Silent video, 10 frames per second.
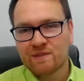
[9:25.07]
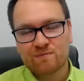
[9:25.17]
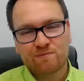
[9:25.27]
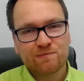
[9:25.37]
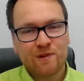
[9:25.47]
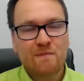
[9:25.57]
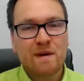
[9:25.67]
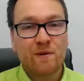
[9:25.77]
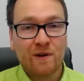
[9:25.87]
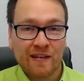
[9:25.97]

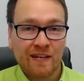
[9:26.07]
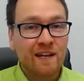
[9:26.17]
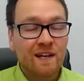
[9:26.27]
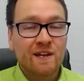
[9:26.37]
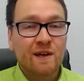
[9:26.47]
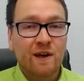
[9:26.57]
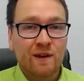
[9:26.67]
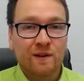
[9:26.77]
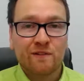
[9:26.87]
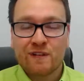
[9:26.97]
primarily a
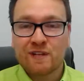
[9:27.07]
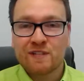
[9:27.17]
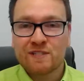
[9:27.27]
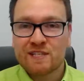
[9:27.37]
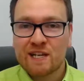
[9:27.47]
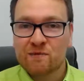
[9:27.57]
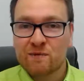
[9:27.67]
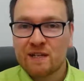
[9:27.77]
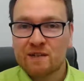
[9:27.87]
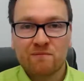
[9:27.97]
lot of clients that
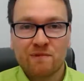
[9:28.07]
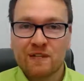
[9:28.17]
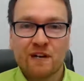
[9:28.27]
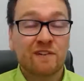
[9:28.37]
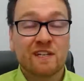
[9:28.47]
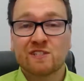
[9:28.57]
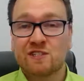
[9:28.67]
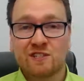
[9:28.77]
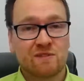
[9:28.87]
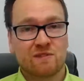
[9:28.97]
we know, I think it's
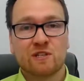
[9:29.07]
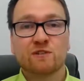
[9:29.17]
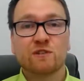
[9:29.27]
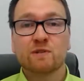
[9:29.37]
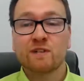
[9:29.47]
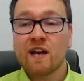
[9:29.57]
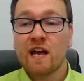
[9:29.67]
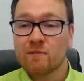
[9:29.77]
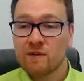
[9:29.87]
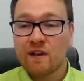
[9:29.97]
just the entrepreneur
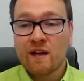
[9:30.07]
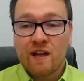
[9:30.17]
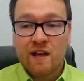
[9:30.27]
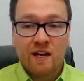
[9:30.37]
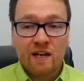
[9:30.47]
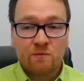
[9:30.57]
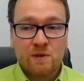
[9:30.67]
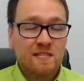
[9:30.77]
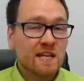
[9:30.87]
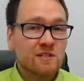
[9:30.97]
habit, we
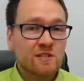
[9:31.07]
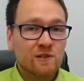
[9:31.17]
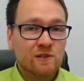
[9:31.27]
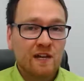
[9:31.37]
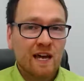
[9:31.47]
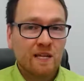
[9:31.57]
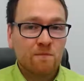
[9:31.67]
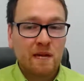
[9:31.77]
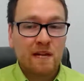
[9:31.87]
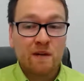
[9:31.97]
tend to look at the
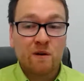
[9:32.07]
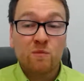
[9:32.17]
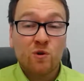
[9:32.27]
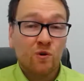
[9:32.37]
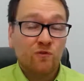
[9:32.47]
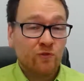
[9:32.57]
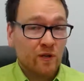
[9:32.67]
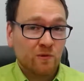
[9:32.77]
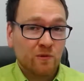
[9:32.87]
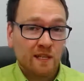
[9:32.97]
P&L more
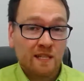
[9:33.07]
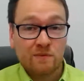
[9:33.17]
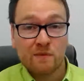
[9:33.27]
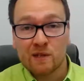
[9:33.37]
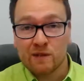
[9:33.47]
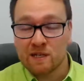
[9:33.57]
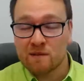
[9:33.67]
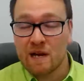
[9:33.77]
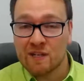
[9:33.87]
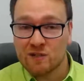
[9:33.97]
frequently than we look at the
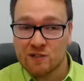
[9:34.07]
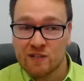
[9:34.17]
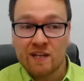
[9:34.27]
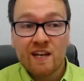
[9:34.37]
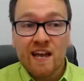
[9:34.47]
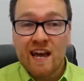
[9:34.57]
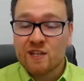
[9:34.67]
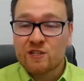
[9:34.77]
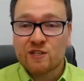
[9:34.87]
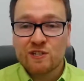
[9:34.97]
balance sheet. And
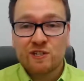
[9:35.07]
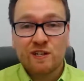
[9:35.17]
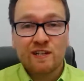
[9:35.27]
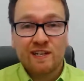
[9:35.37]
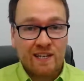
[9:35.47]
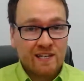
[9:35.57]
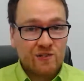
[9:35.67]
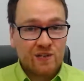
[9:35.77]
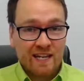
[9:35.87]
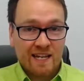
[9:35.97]
chances are it
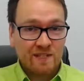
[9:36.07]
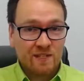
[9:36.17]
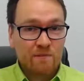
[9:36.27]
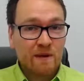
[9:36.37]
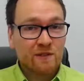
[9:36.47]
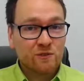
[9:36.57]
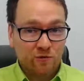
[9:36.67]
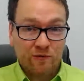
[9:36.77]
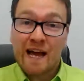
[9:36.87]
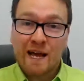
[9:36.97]
literally ends up sort
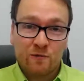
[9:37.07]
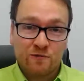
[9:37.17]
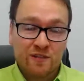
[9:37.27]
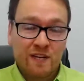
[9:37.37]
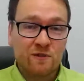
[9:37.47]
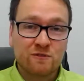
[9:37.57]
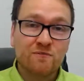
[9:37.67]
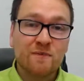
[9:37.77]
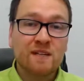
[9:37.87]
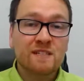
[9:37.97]
of out of sight, out of mind.